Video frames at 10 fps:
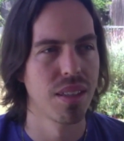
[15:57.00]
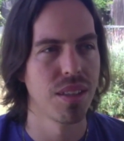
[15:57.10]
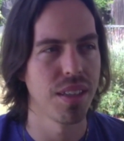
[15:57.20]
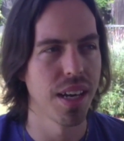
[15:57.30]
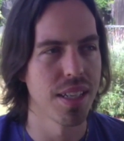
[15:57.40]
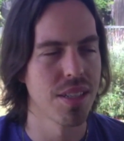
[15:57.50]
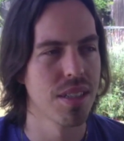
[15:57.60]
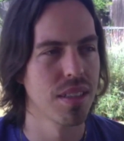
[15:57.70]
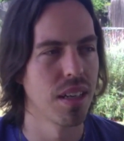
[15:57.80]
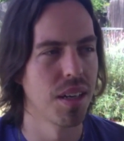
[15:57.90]

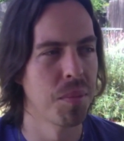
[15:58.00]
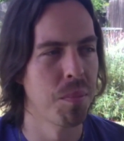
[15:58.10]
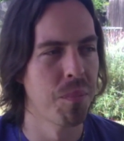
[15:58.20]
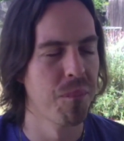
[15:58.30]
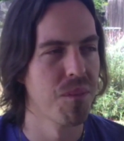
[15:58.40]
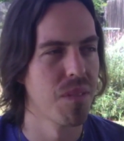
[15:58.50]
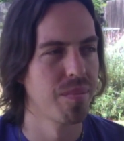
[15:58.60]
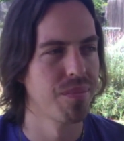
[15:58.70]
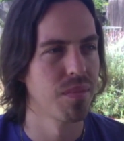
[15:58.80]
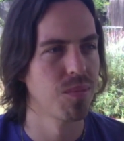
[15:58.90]
Yes.
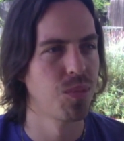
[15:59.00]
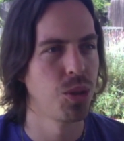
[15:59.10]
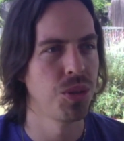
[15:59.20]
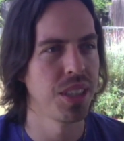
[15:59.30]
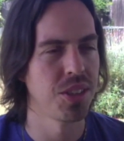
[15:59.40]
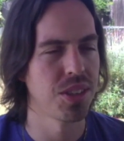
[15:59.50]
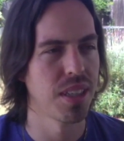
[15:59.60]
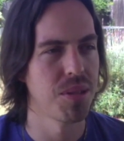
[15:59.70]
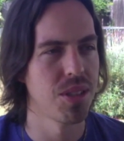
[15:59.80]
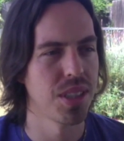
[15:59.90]
Two things that I
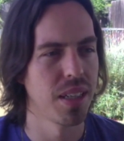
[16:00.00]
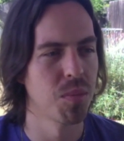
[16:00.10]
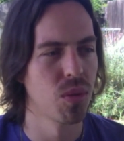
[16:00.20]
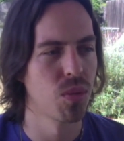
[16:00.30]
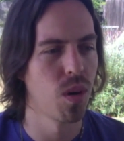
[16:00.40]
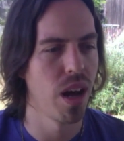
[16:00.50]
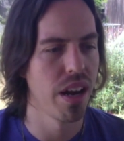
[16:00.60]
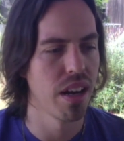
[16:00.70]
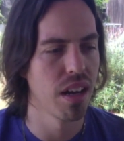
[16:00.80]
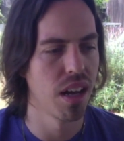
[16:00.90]
would say. Number
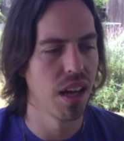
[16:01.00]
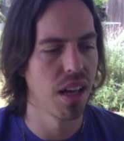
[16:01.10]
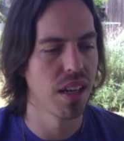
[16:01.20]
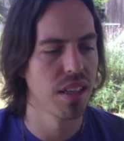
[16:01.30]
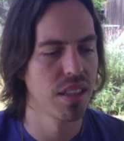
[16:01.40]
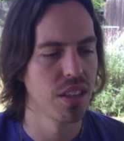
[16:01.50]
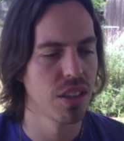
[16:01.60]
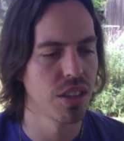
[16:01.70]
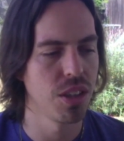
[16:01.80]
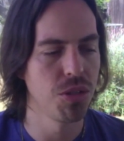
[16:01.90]
one,
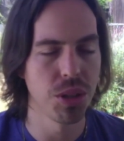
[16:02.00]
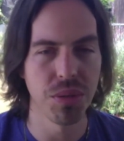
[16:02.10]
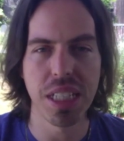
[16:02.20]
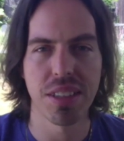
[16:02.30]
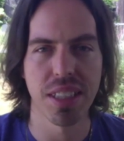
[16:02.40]
you do need to